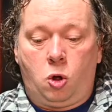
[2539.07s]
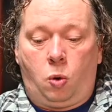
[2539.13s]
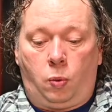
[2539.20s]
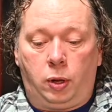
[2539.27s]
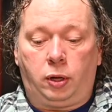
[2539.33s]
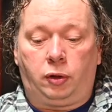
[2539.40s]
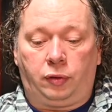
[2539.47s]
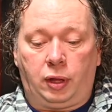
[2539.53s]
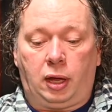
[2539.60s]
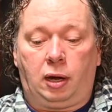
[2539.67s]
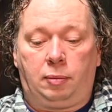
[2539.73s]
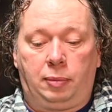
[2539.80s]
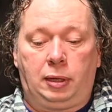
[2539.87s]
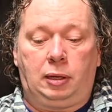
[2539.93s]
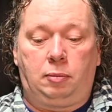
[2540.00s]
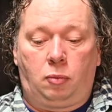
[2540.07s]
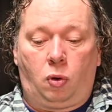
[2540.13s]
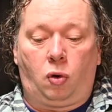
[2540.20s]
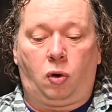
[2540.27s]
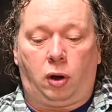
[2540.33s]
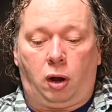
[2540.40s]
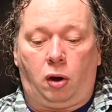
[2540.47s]
Will there be
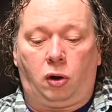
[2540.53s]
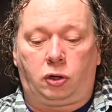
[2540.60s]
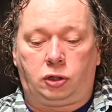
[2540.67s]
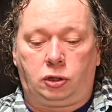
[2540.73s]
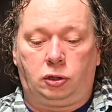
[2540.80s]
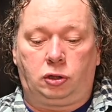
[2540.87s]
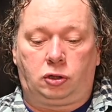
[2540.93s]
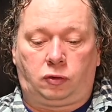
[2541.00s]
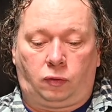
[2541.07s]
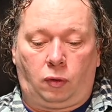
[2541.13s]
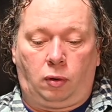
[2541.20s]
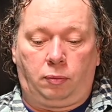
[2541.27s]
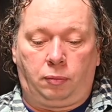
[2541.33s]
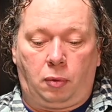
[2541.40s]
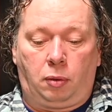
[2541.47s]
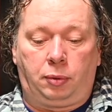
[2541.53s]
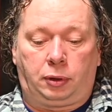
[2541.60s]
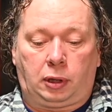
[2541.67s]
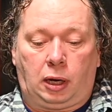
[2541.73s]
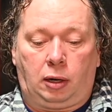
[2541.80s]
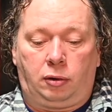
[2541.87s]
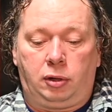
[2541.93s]
more auctions from
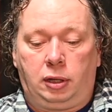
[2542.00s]
Momotaro?